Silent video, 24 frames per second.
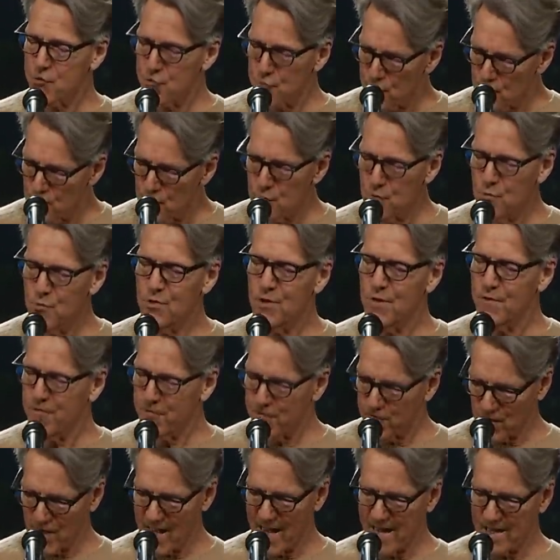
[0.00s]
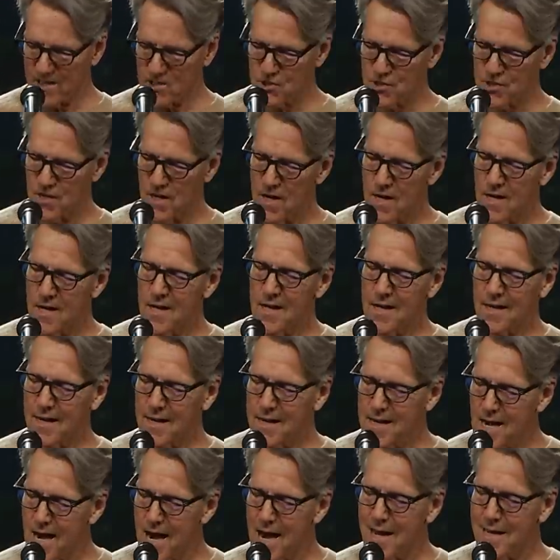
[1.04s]
through the flesh,
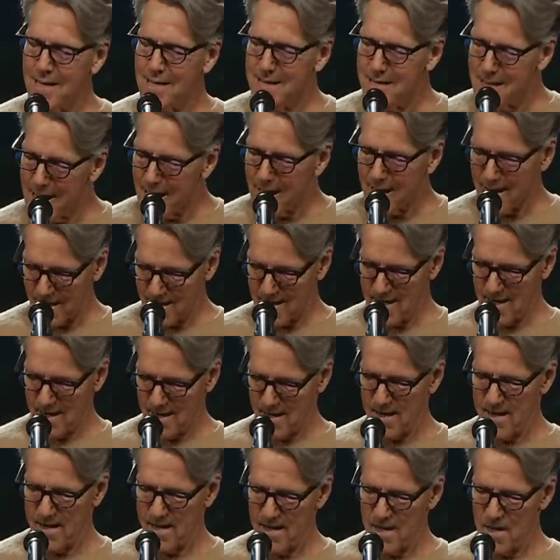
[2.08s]
God did